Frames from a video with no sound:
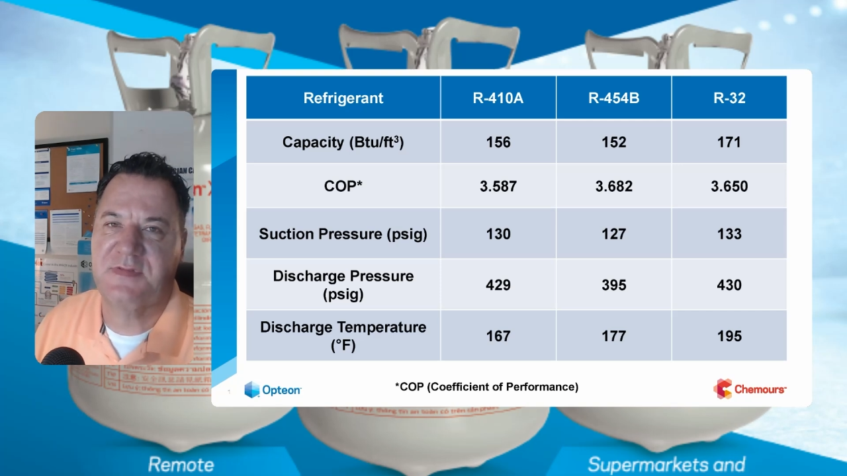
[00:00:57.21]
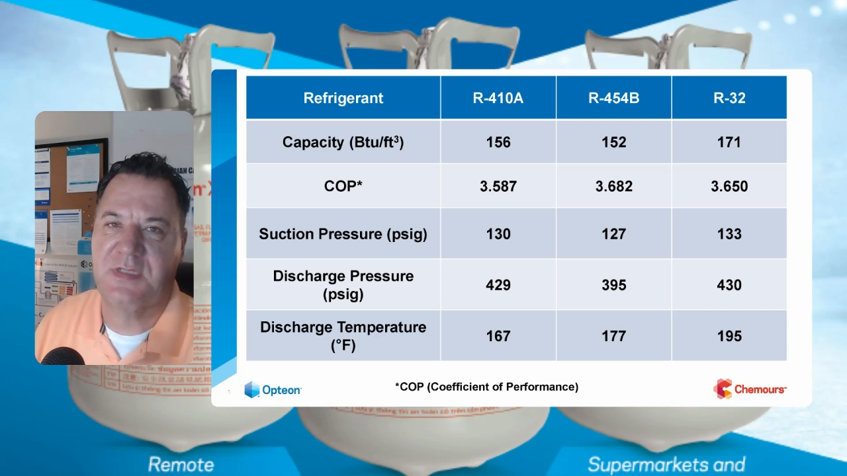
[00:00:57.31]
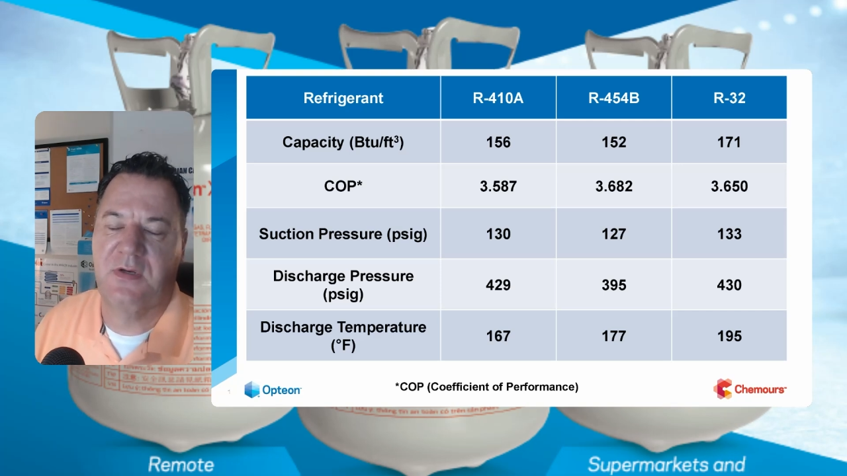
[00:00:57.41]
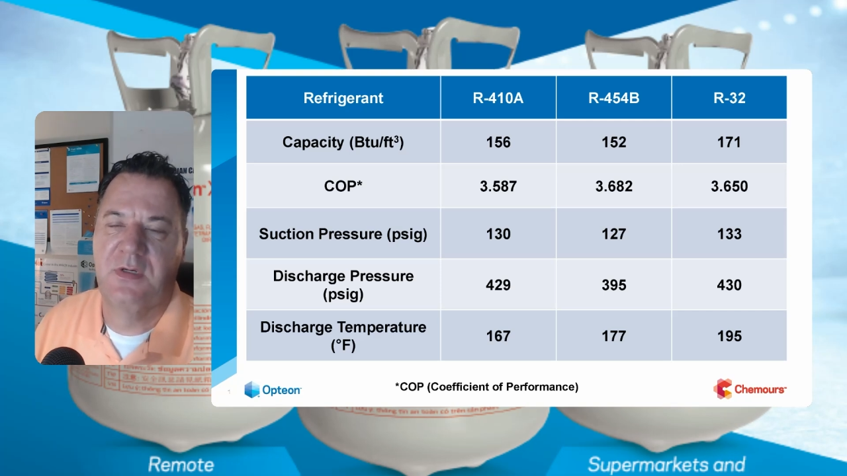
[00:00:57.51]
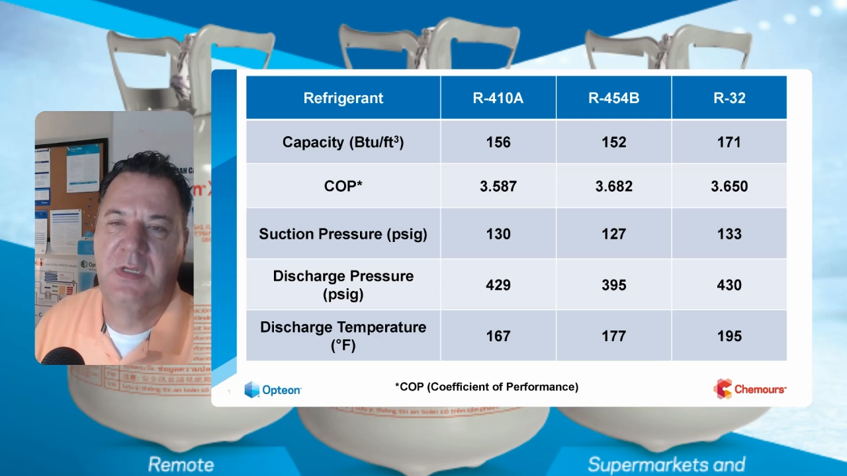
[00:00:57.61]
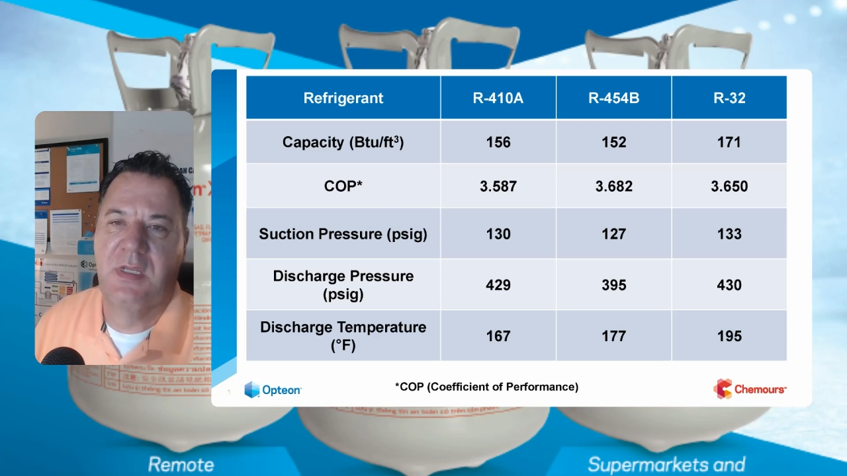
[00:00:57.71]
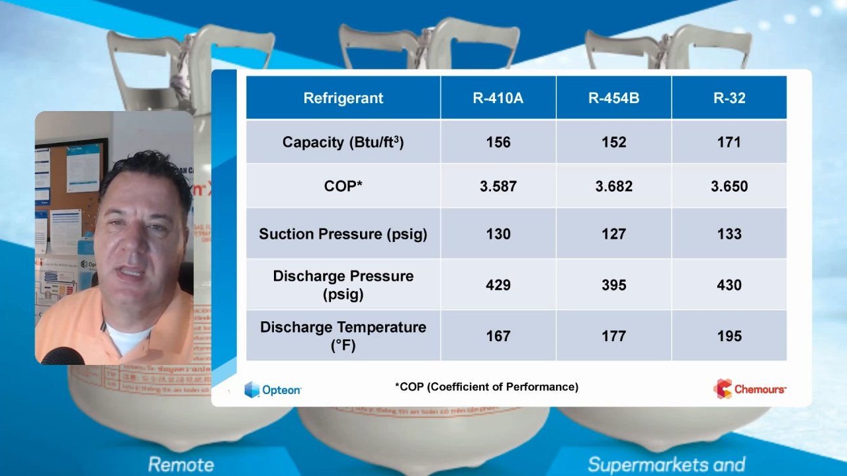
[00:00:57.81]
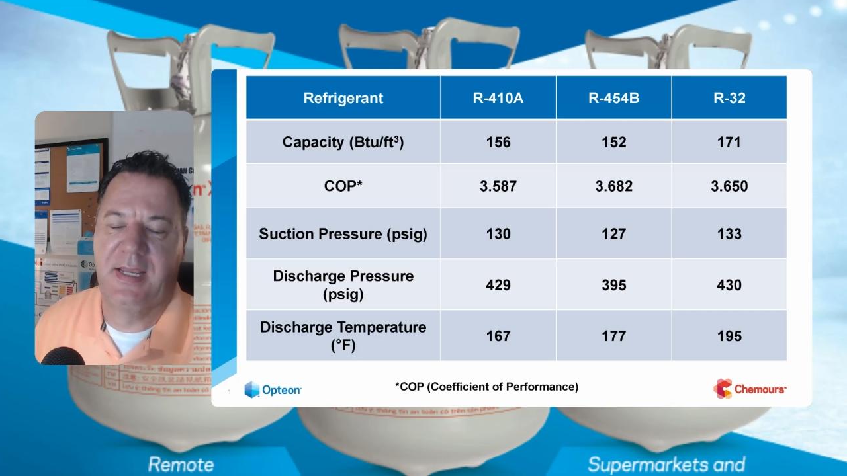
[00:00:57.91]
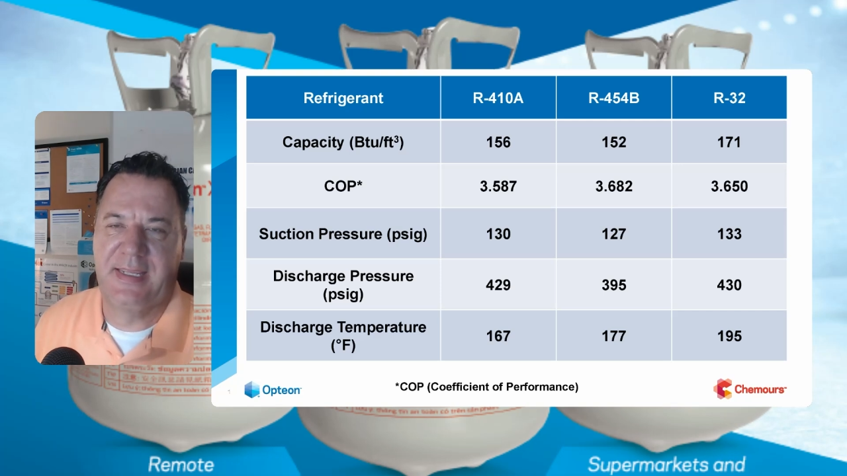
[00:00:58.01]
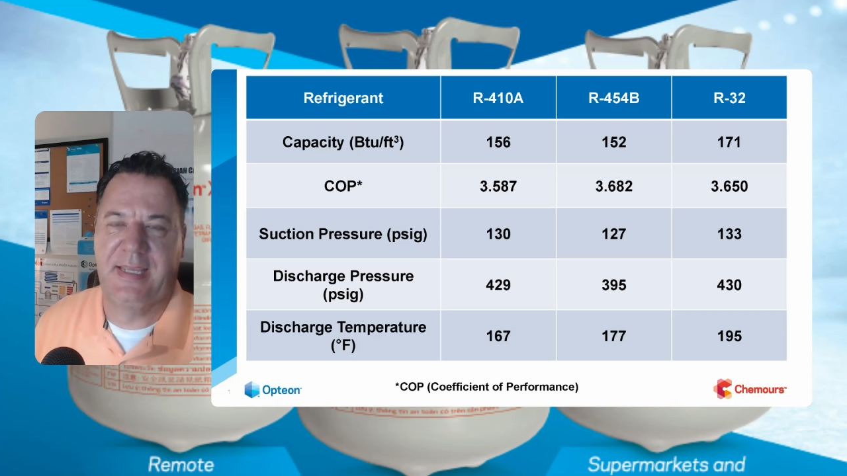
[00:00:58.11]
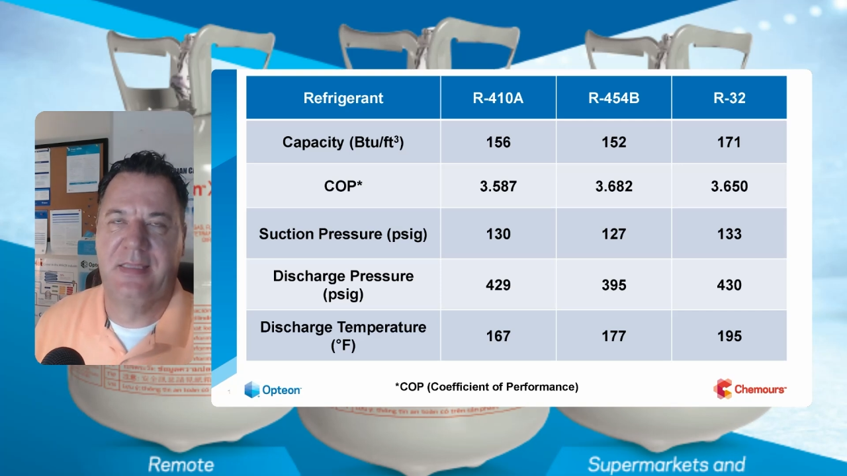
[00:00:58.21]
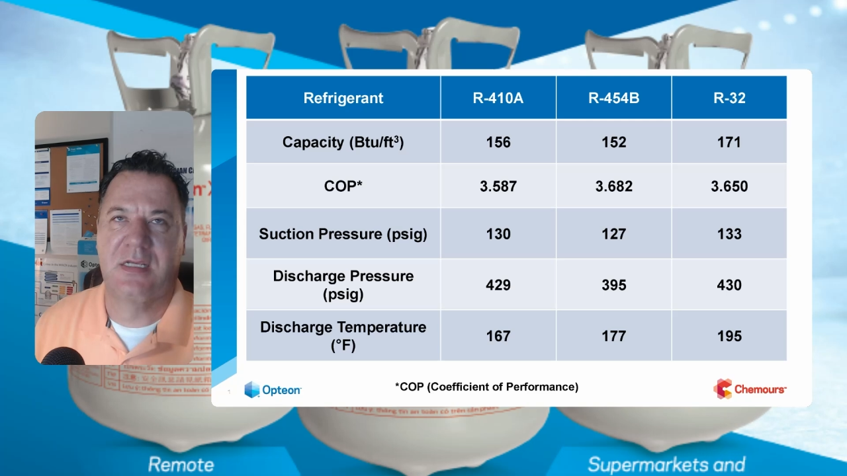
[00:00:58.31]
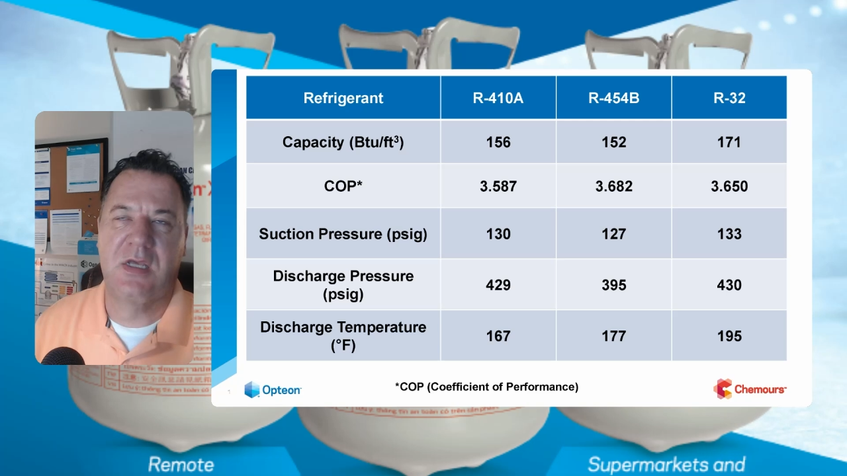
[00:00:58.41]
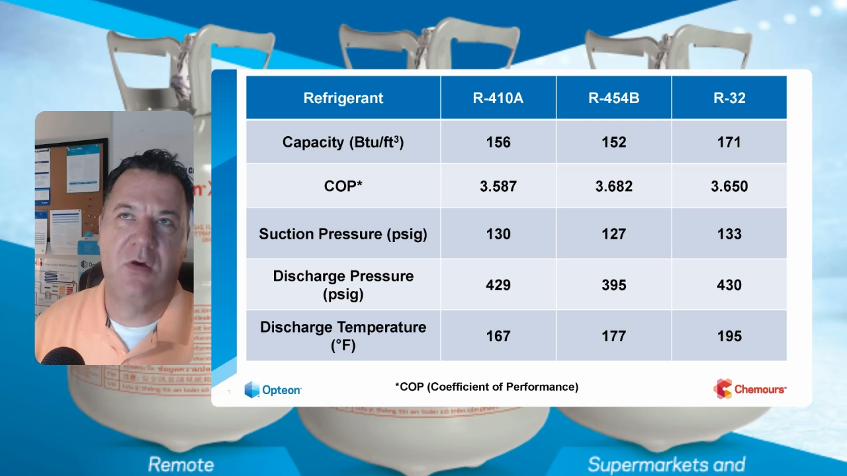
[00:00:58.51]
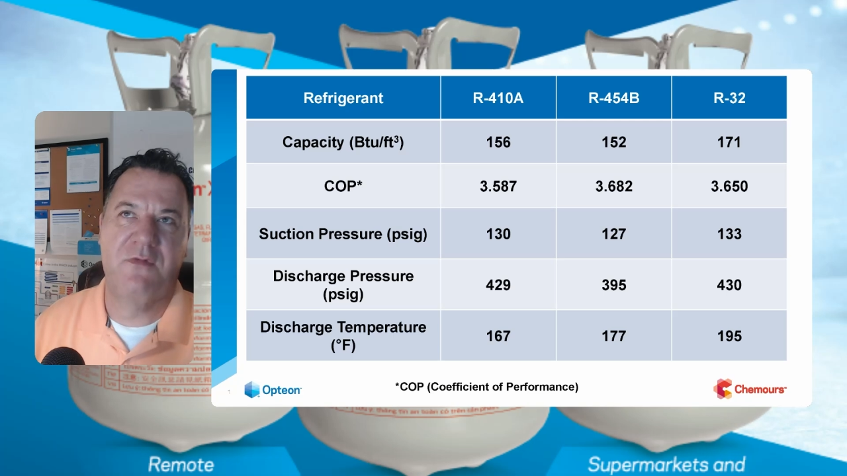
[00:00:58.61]
So again, the
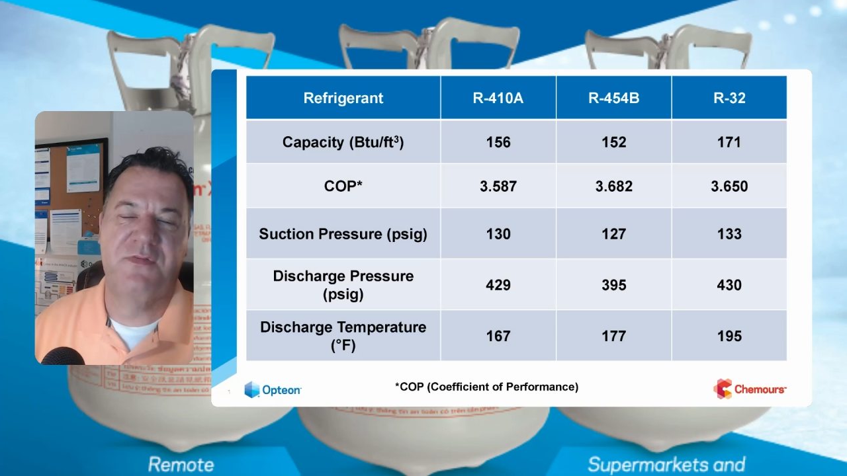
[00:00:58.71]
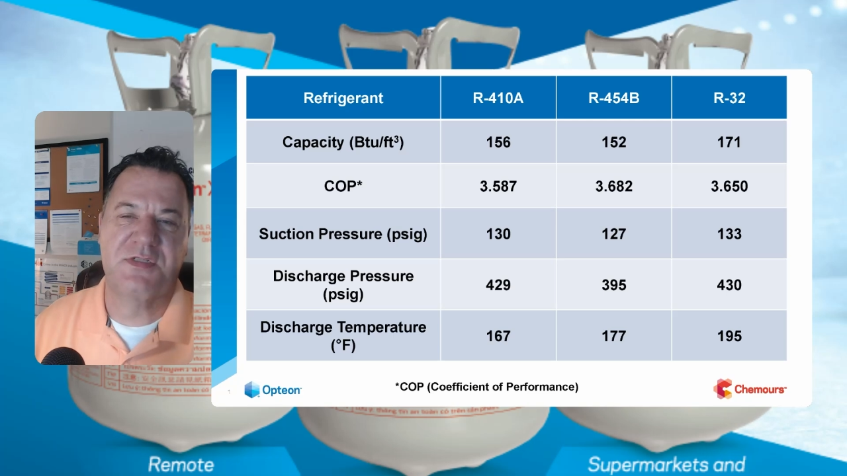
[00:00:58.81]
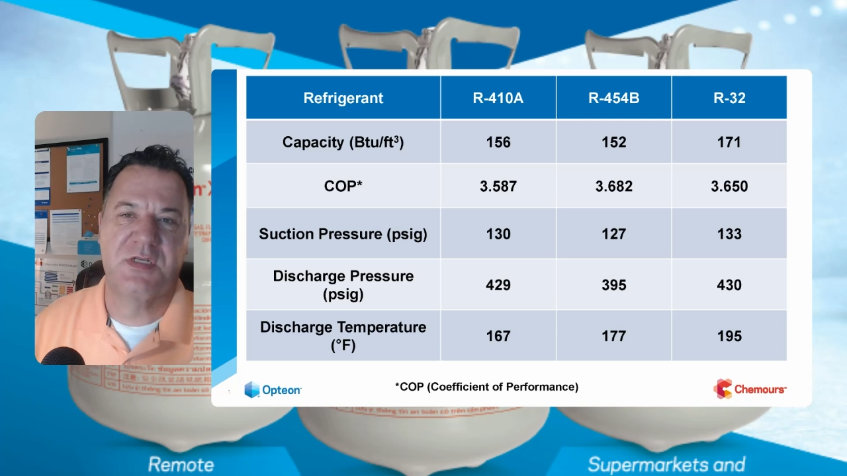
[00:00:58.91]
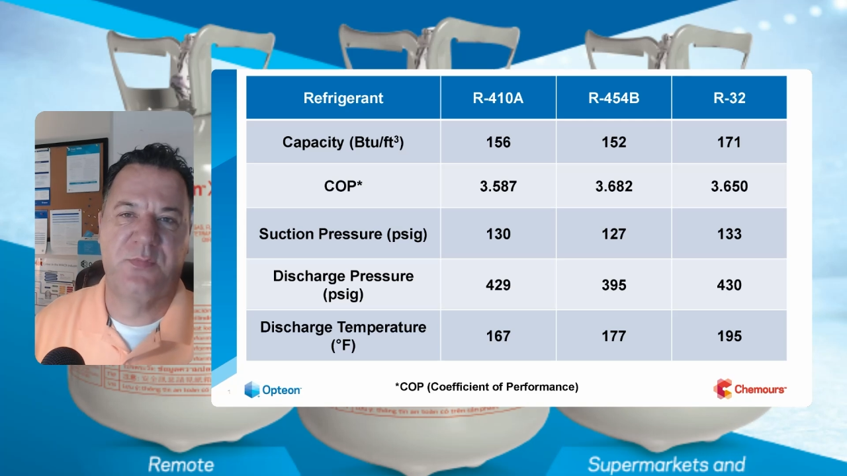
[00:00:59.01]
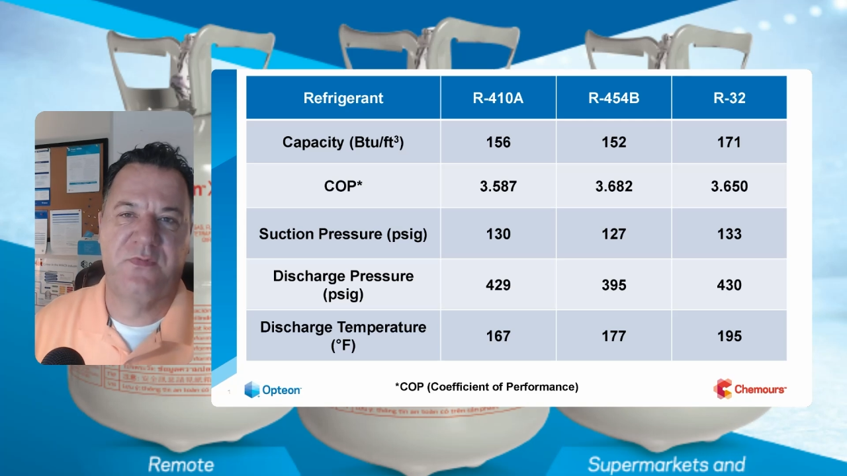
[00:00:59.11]
coefficient of